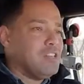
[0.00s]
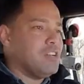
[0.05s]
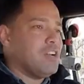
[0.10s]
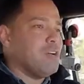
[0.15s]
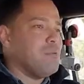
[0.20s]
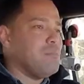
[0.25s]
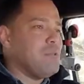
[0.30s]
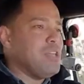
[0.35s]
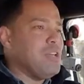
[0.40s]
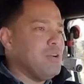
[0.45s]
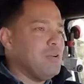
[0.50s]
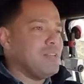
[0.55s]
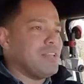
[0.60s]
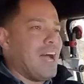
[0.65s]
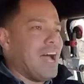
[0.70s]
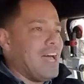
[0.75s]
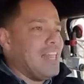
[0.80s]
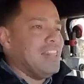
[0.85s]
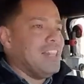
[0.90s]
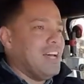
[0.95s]
to
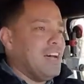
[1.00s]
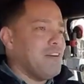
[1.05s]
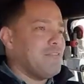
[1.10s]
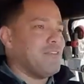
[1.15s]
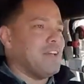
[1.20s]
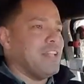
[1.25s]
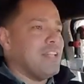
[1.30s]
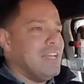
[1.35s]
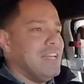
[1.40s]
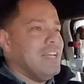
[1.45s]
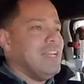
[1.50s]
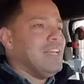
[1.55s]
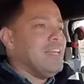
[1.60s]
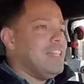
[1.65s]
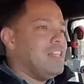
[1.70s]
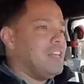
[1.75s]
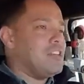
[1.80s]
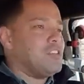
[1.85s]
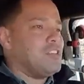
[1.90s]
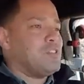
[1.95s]
commute. I love it.
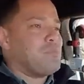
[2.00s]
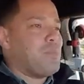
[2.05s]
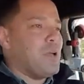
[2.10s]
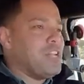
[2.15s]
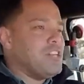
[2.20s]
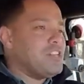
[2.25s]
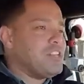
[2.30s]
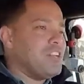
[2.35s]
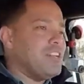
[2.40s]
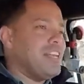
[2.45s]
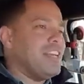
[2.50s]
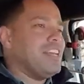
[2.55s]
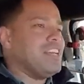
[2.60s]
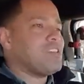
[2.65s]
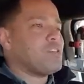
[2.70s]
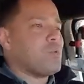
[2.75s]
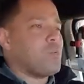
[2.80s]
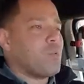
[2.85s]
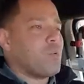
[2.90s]
The suspension is